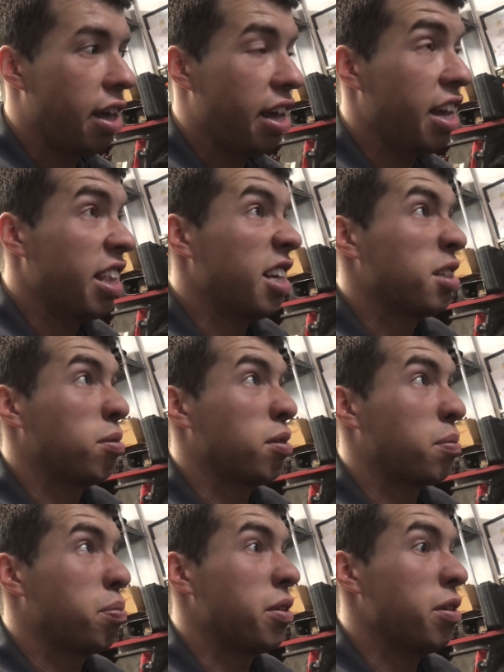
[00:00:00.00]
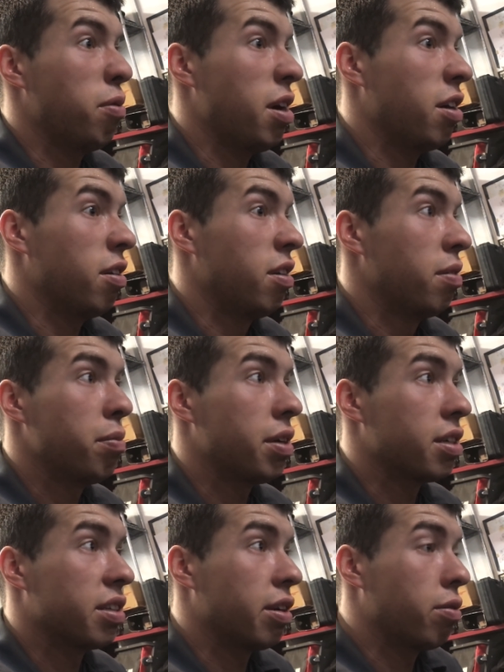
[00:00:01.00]
And that's worked pretty well
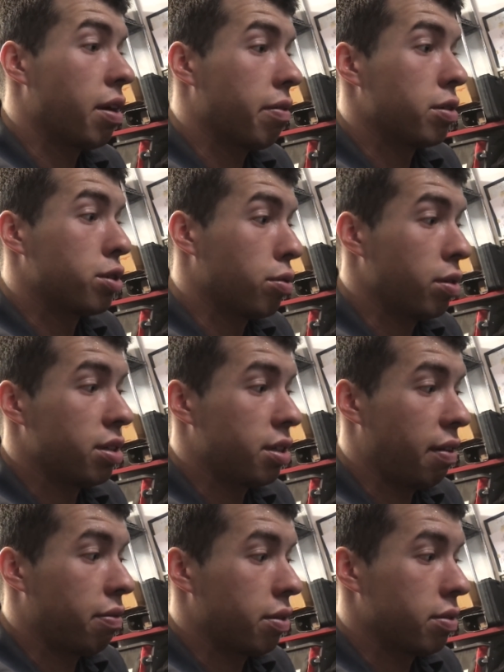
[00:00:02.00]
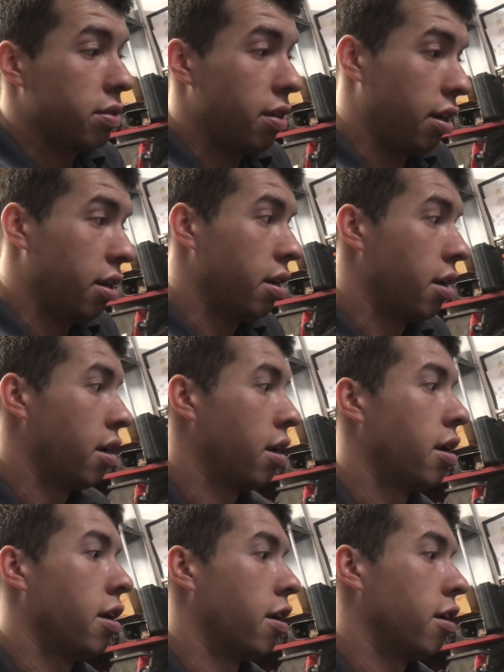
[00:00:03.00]
because I don't have a choice after it's done.
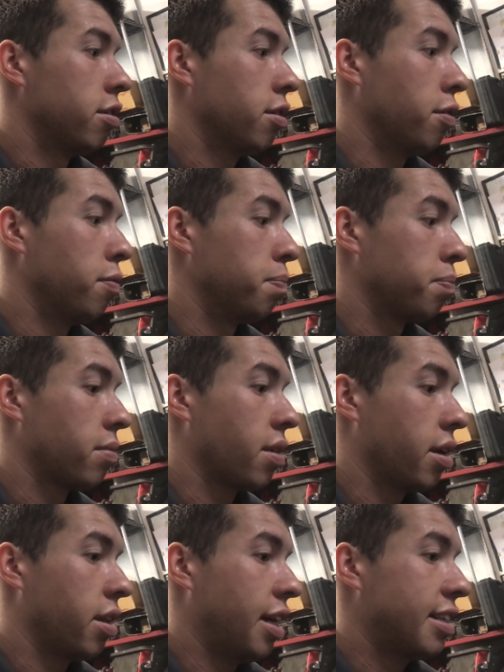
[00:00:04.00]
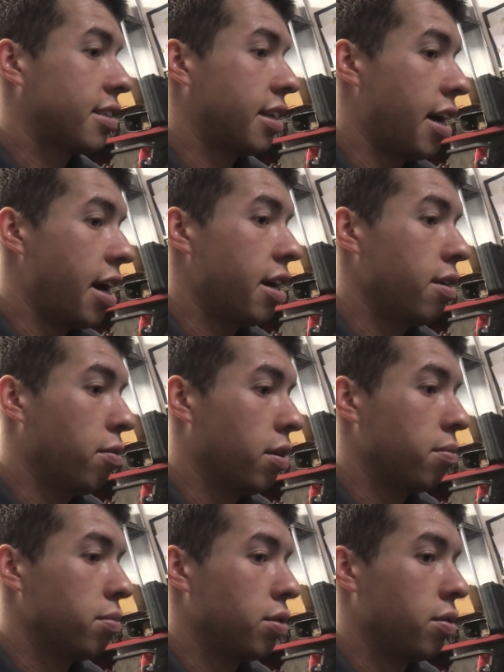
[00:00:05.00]
So that's kind of what
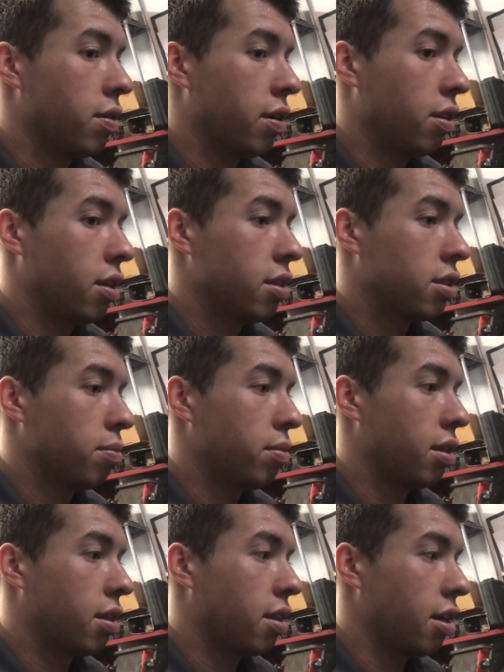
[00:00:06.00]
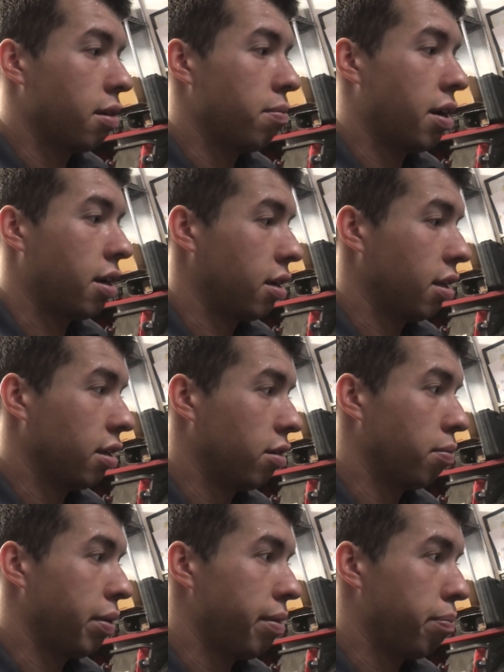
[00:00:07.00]
I'm doing on this. I'm going to think about it a
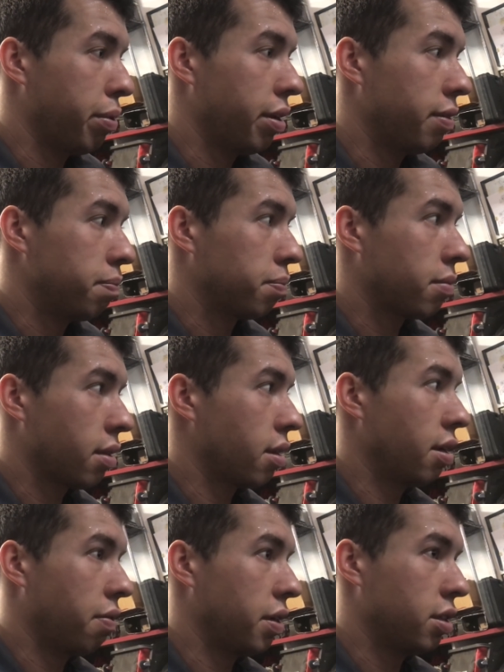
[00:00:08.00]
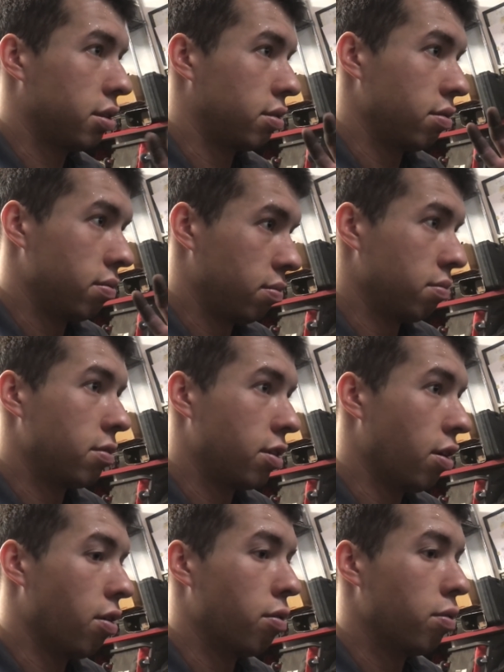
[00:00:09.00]
little bit, but if I just
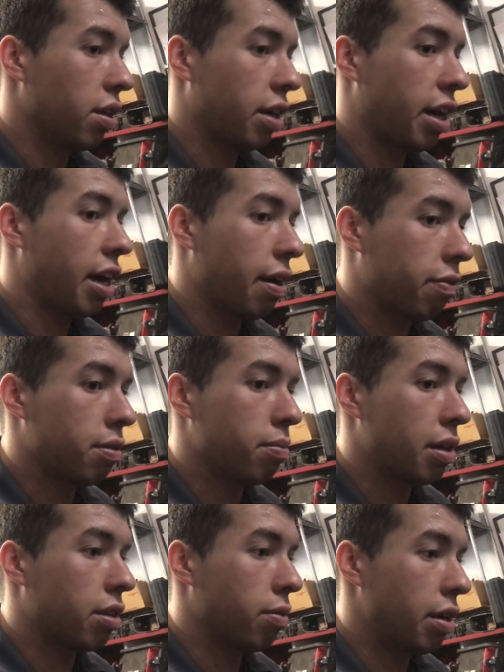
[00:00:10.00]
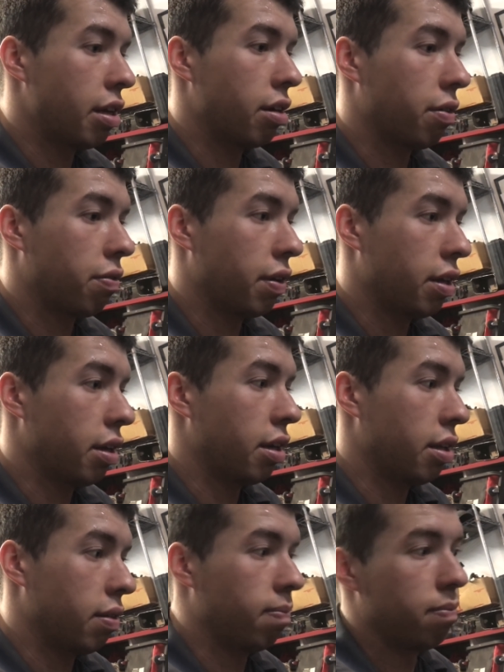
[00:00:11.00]
go, then I have to make the radiator fit,
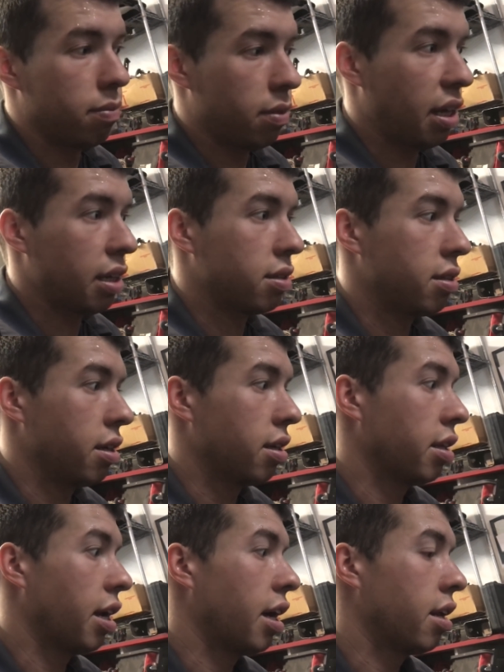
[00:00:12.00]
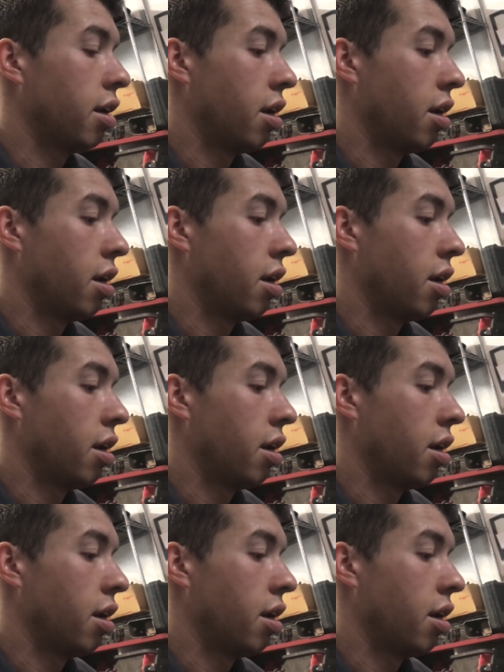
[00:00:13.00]
and that's the end of that.